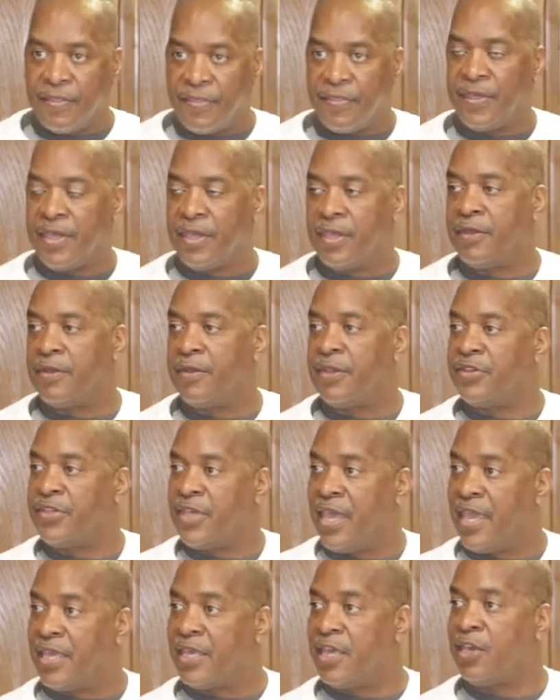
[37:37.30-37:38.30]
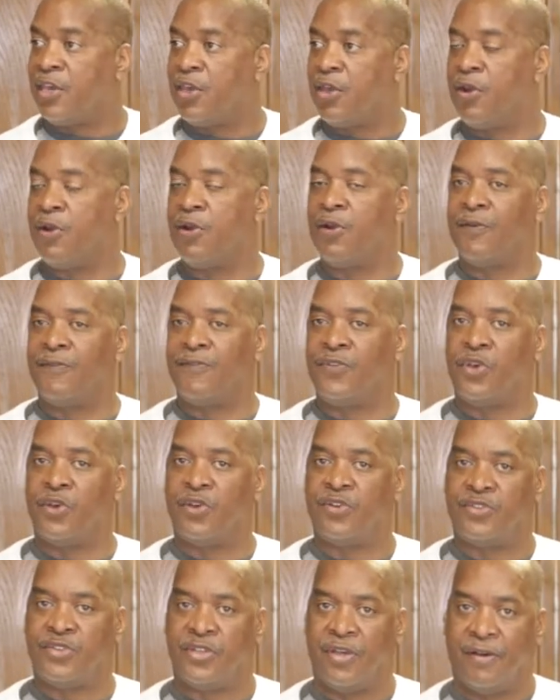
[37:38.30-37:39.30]
thinking, taking care of
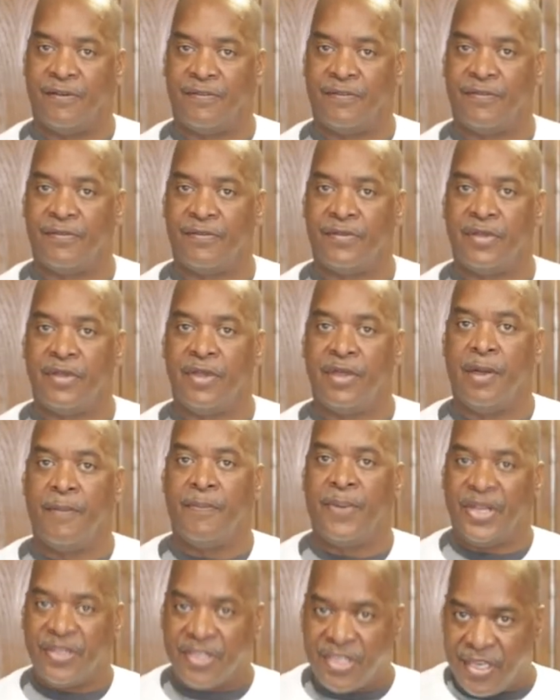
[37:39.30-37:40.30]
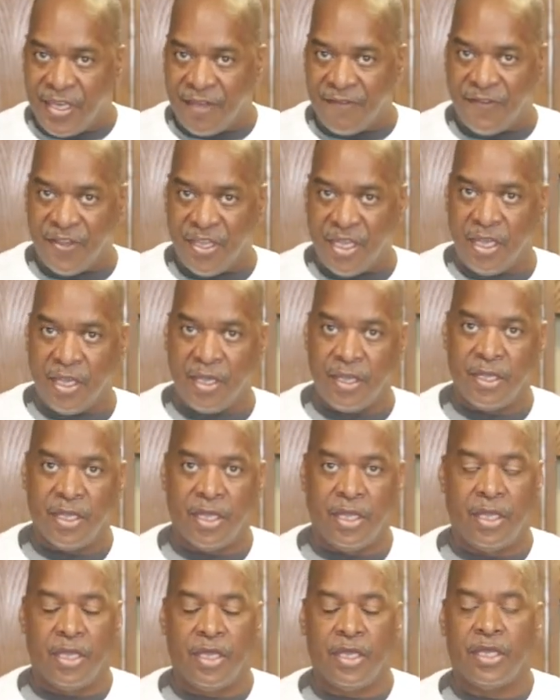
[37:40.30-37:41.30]
yourself, but giving,
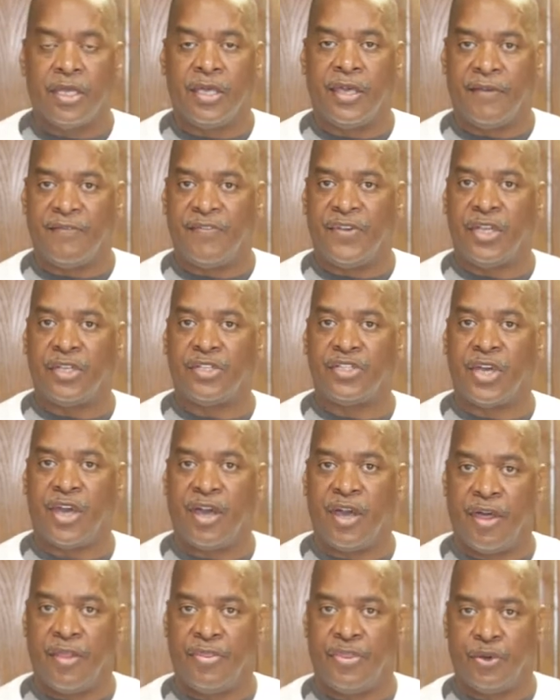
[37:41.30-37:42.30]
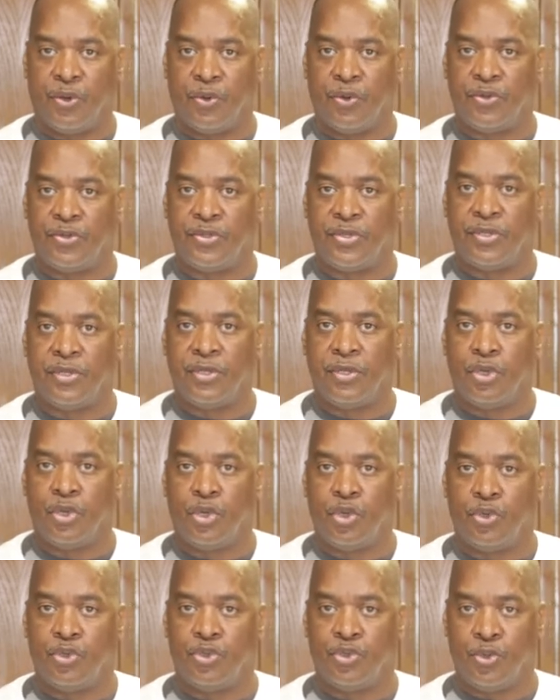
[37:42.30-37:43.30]
giving to others
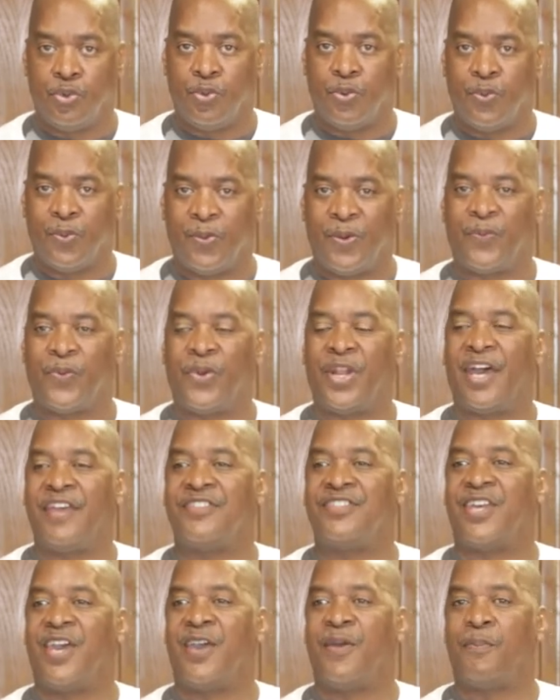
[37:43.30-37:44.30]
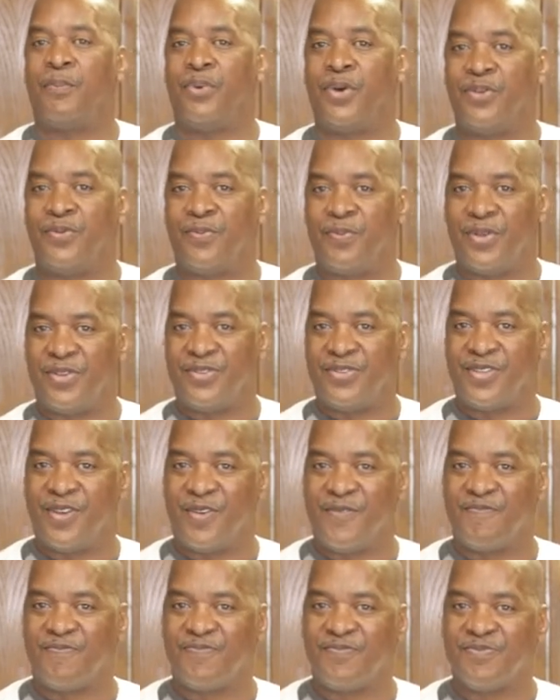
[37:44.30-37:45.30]
to, what would I say, put, put
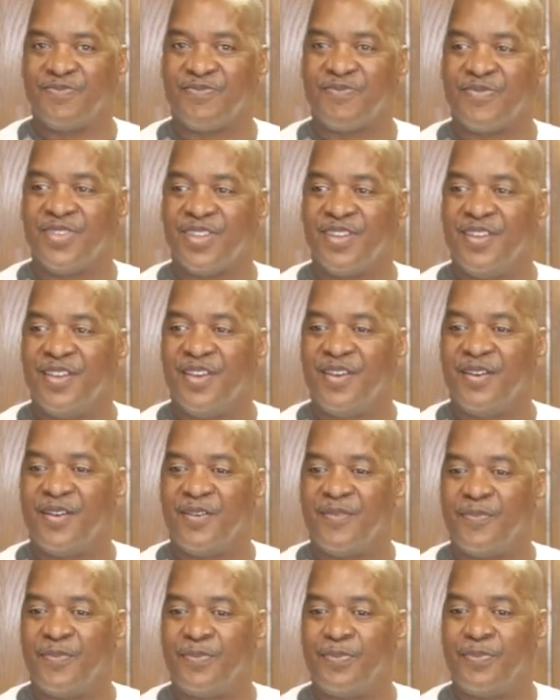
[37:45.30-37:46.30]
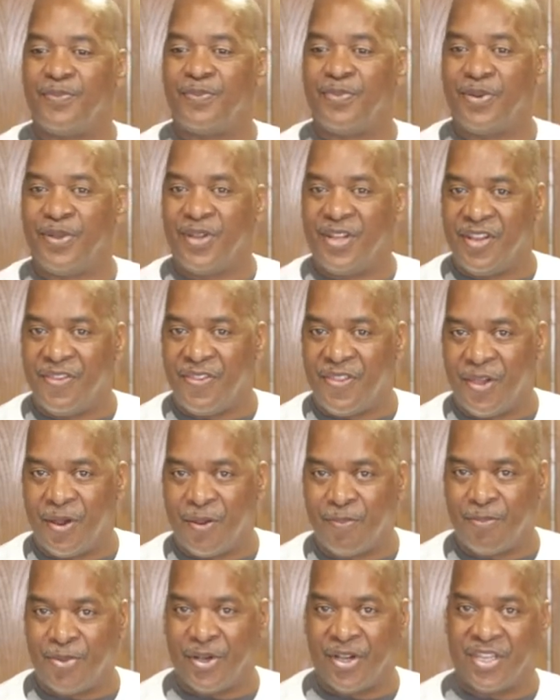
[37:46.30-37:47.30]
some, put in
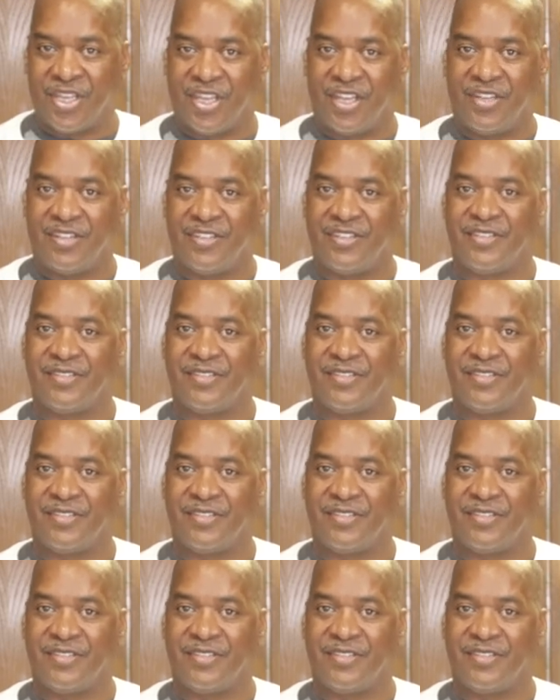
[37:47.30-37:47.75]
their bucket.